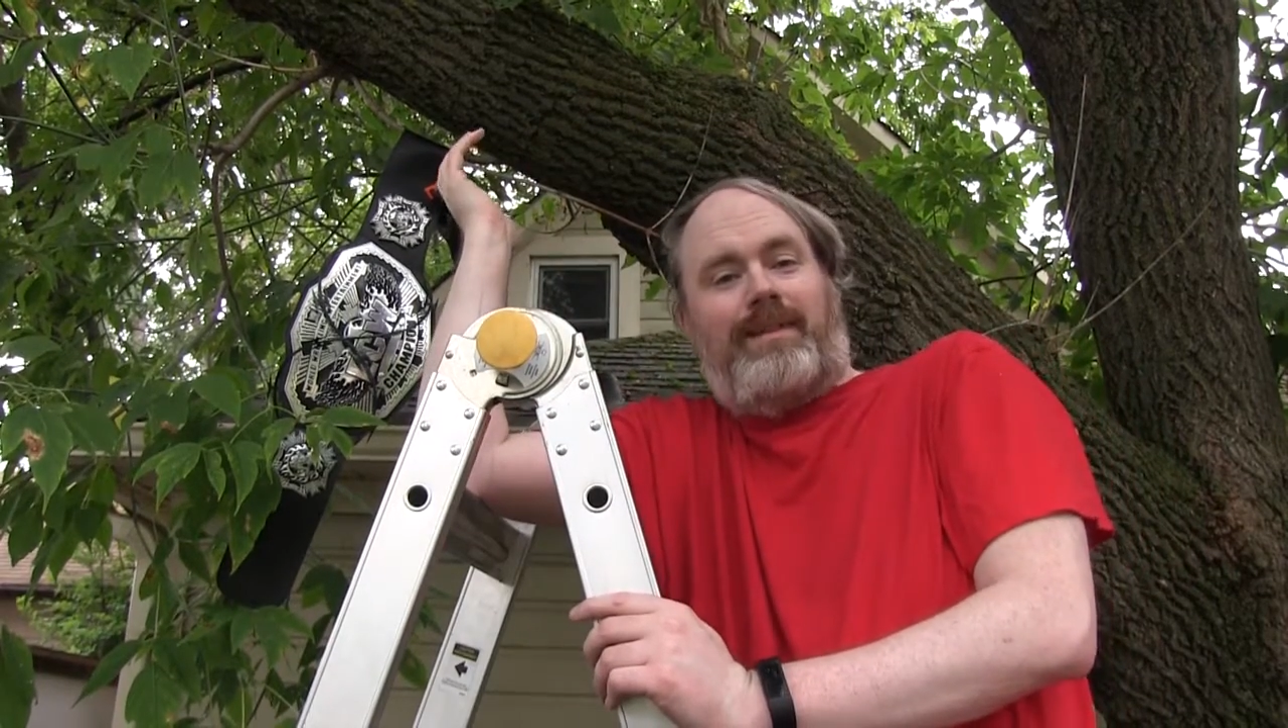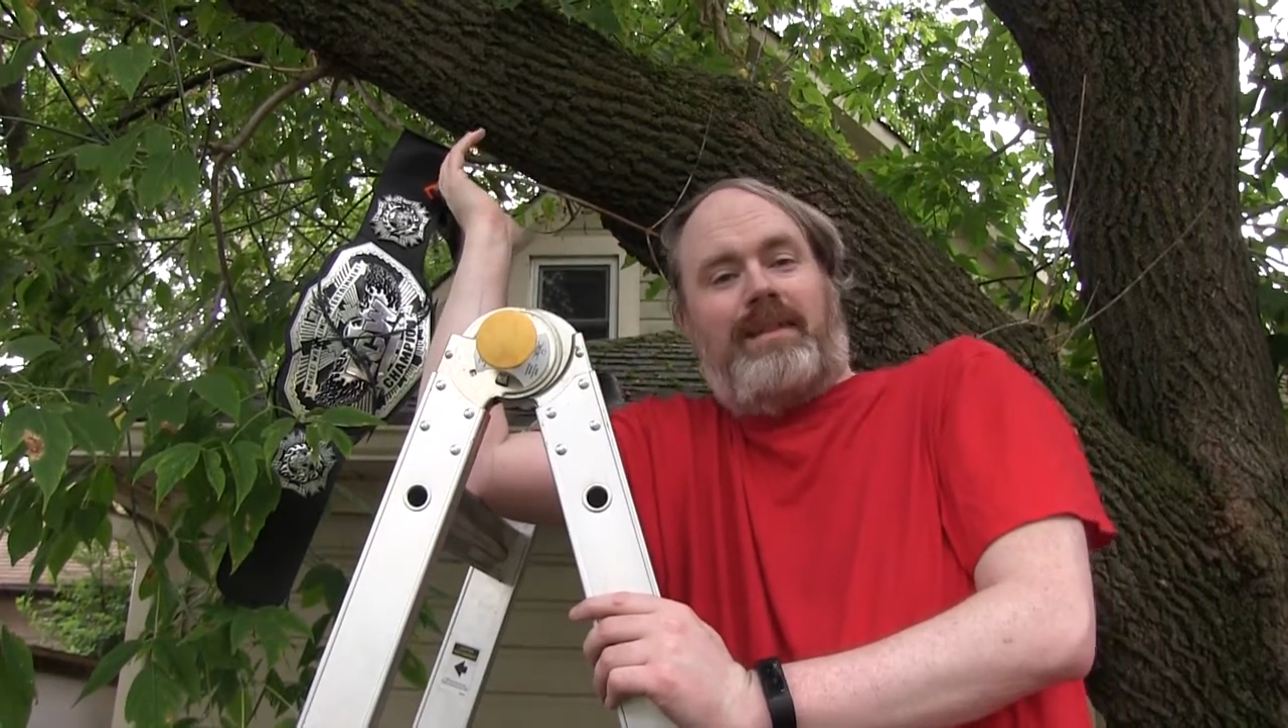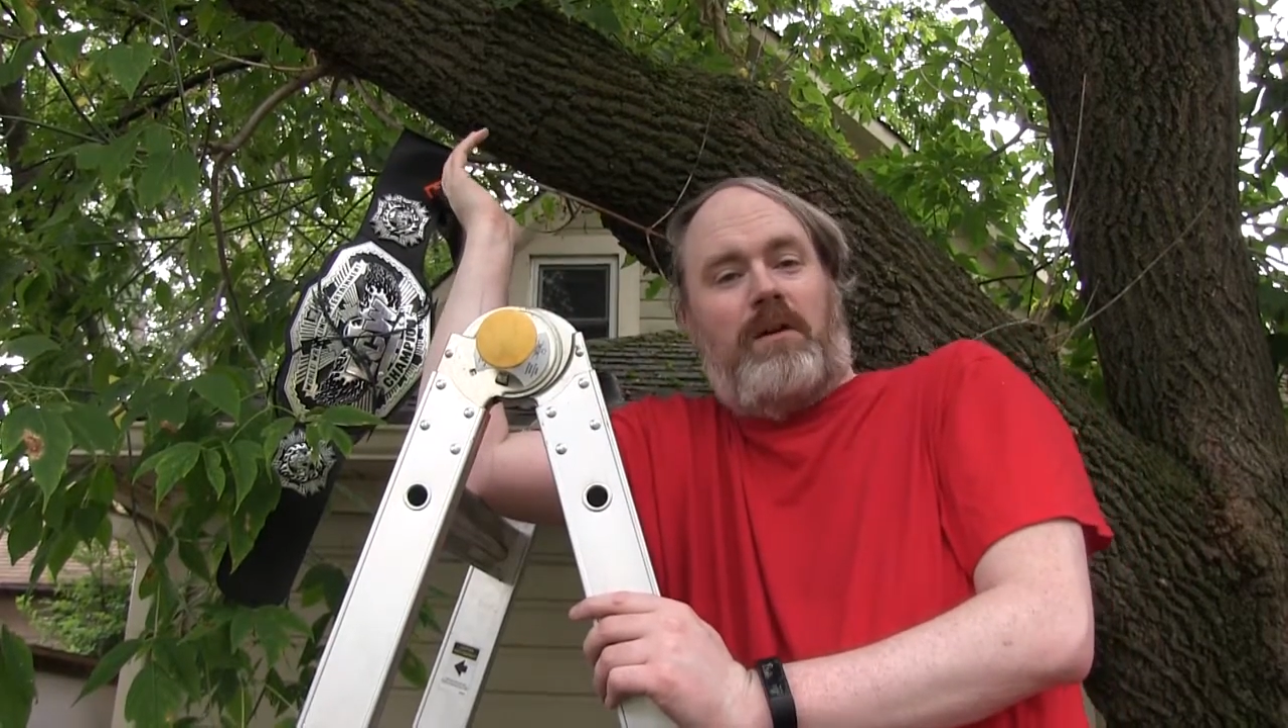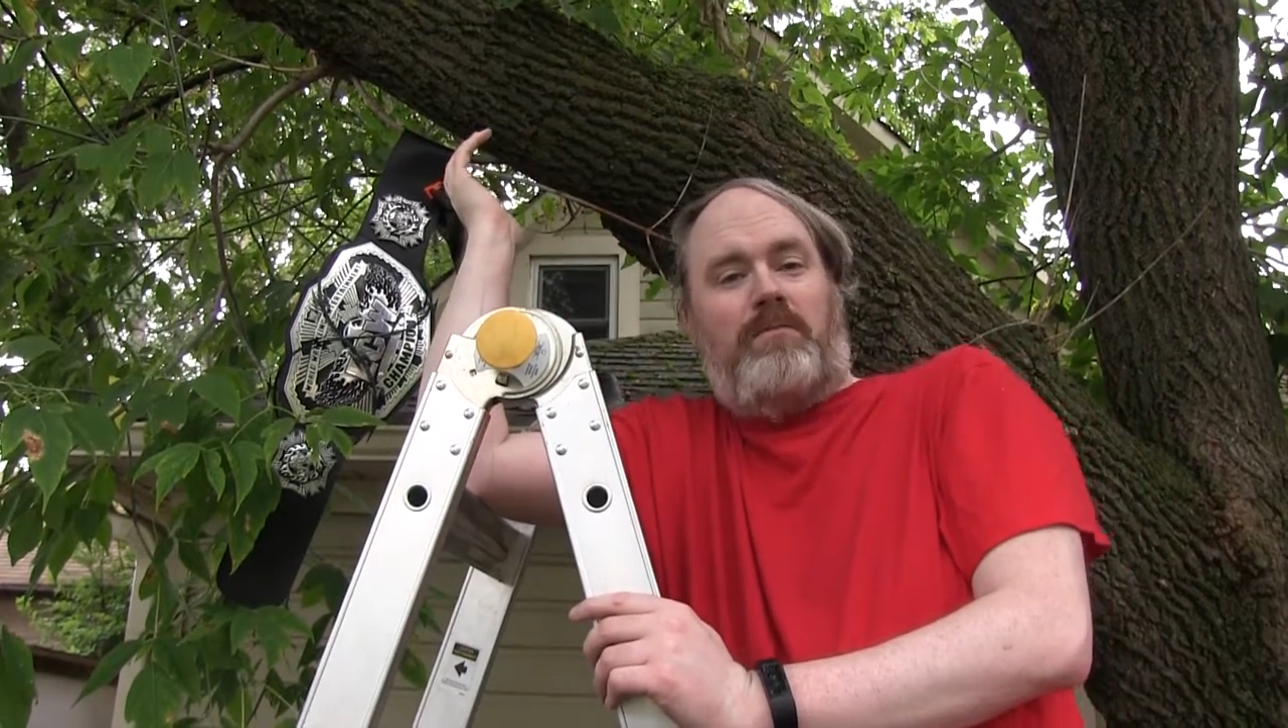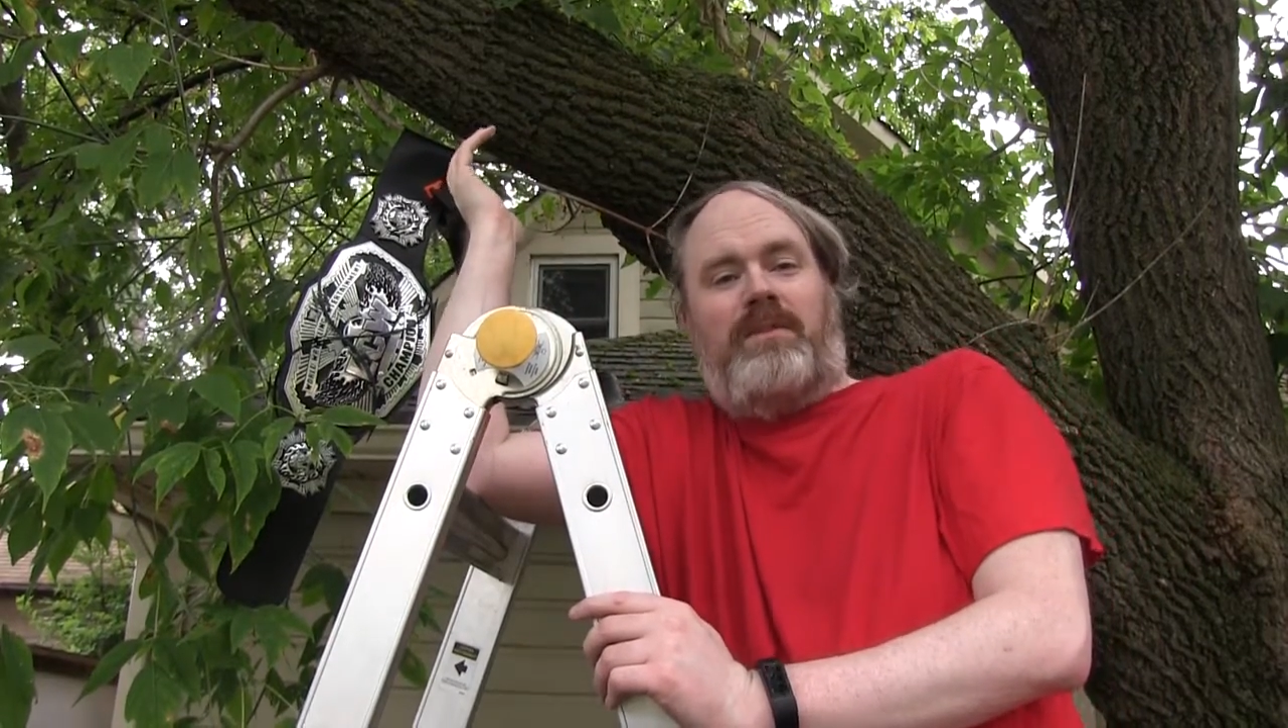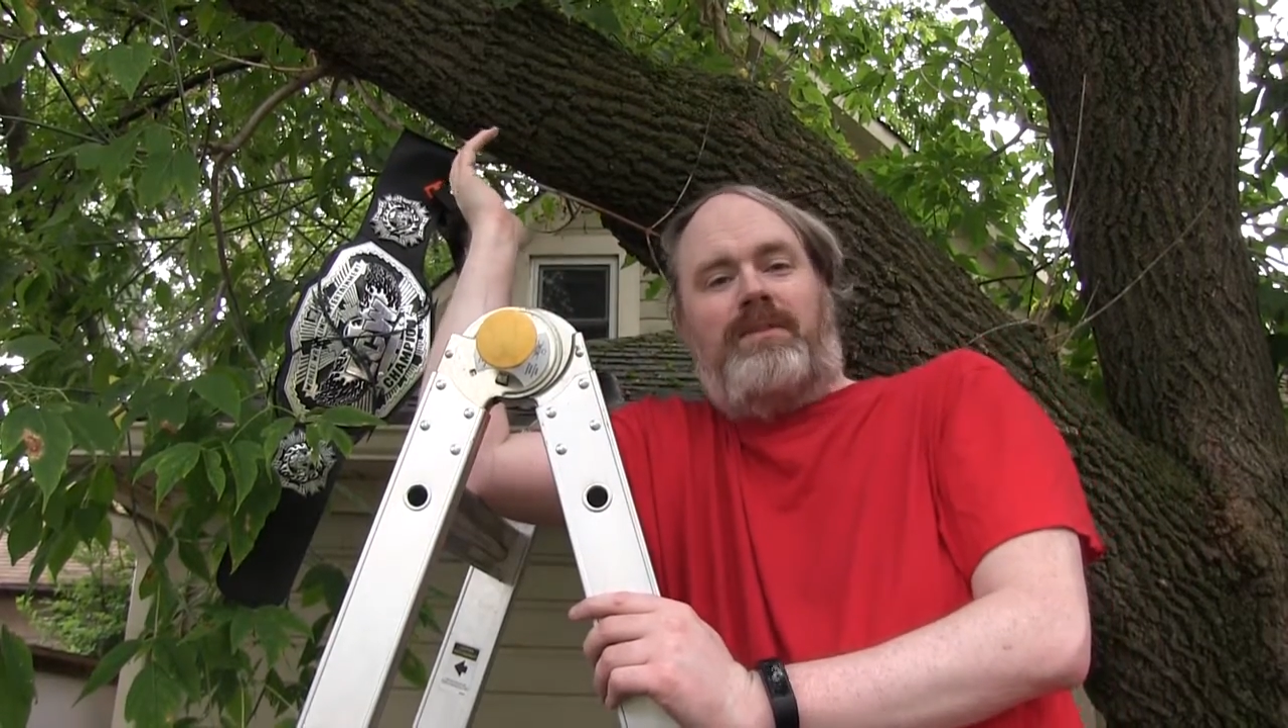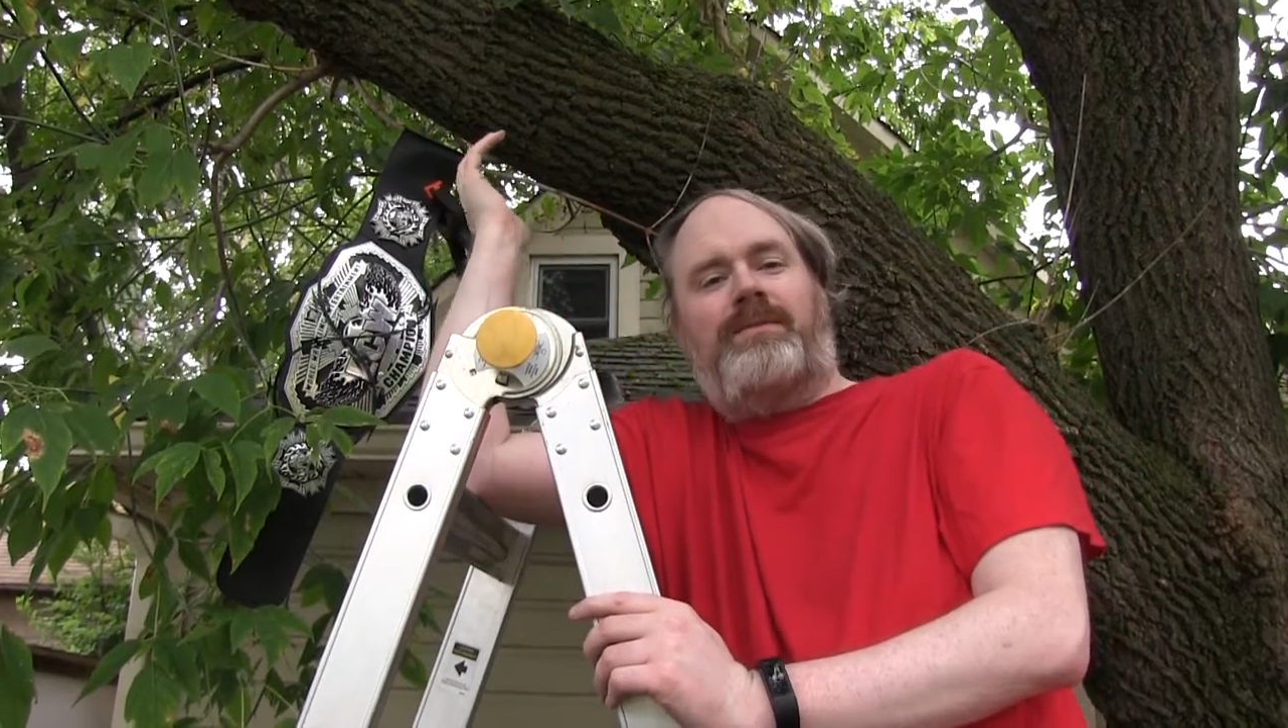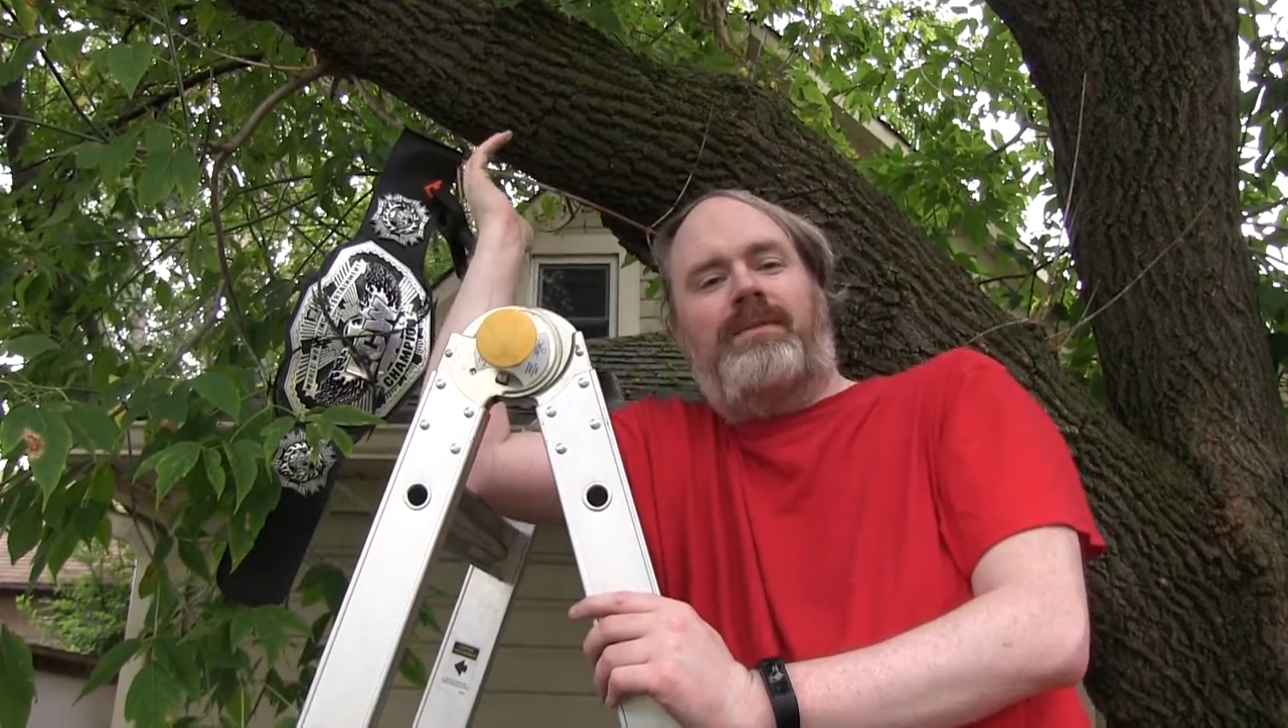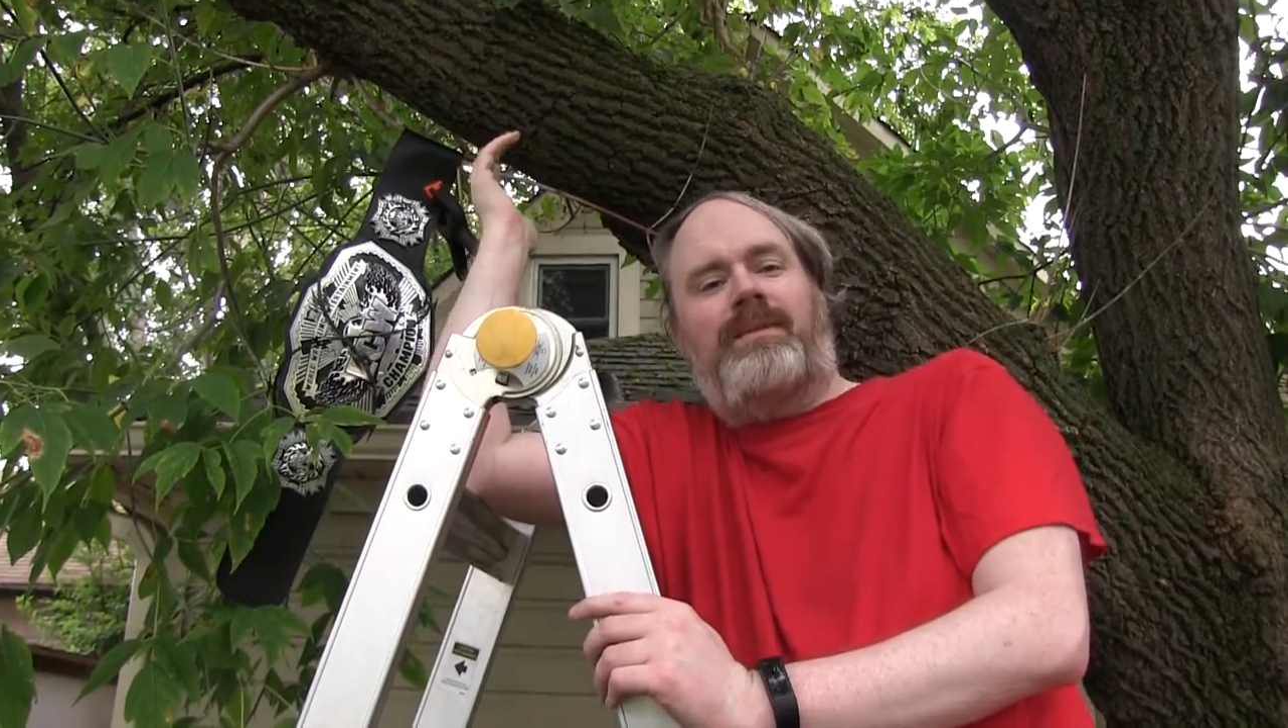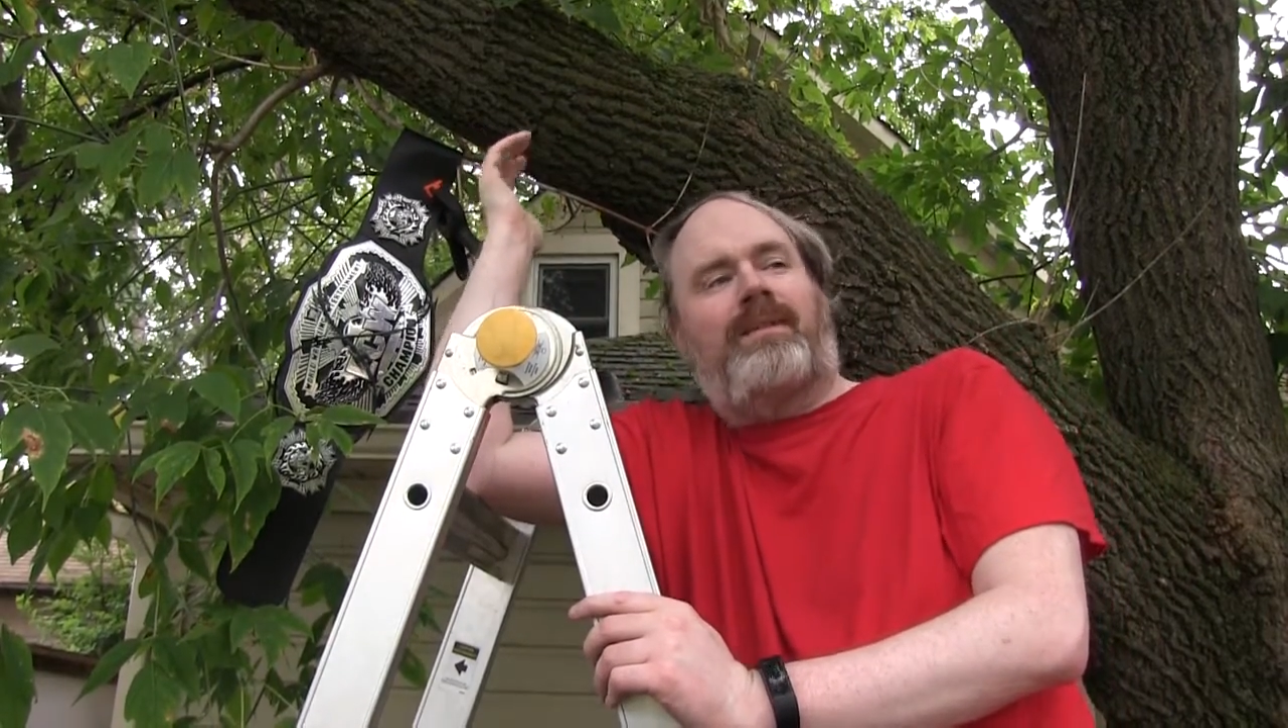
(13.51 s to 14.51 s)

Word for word: it's come to.